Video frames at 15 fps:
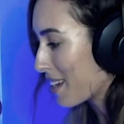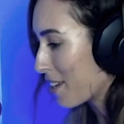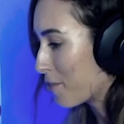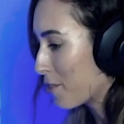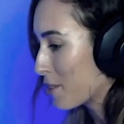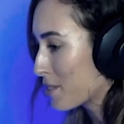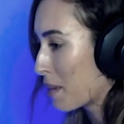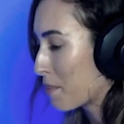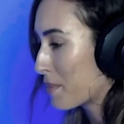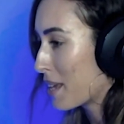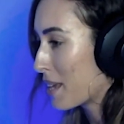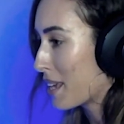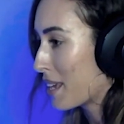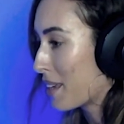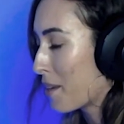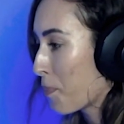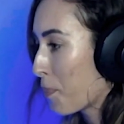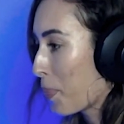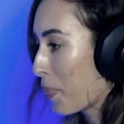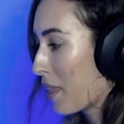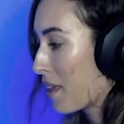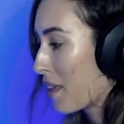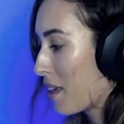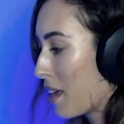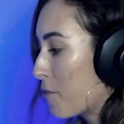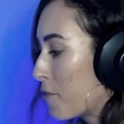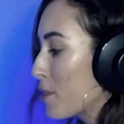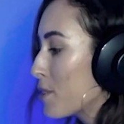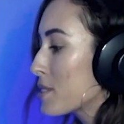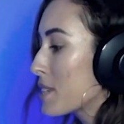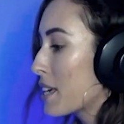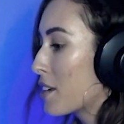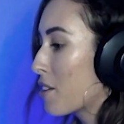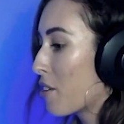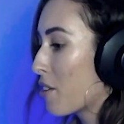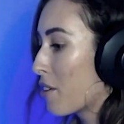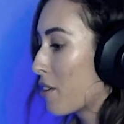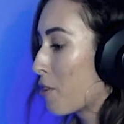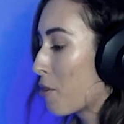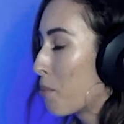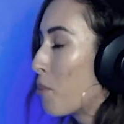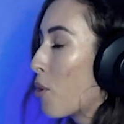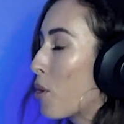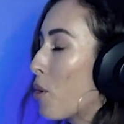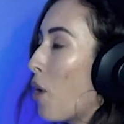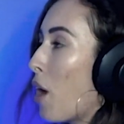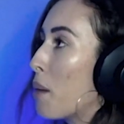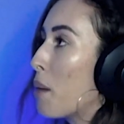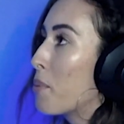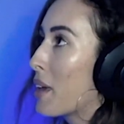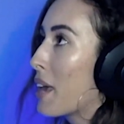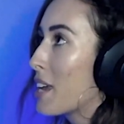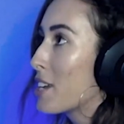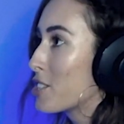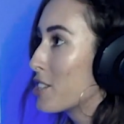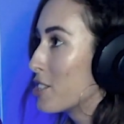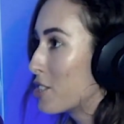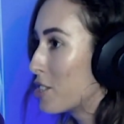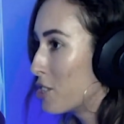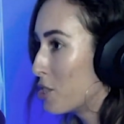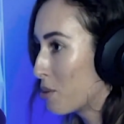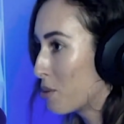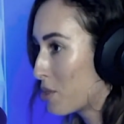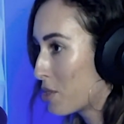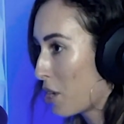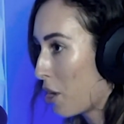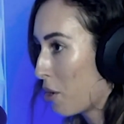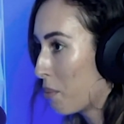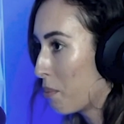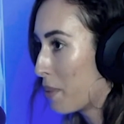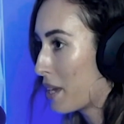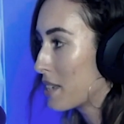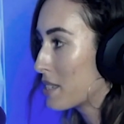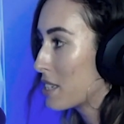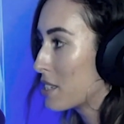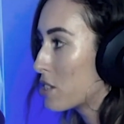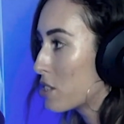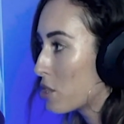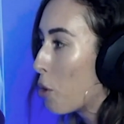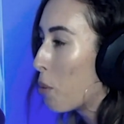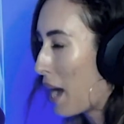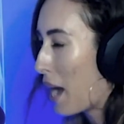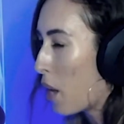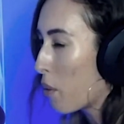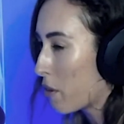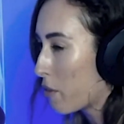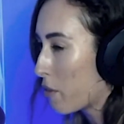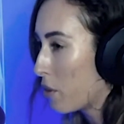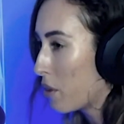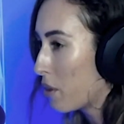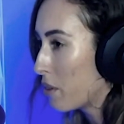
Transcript: And it feels like your moral obligation to do so because it's so powerful.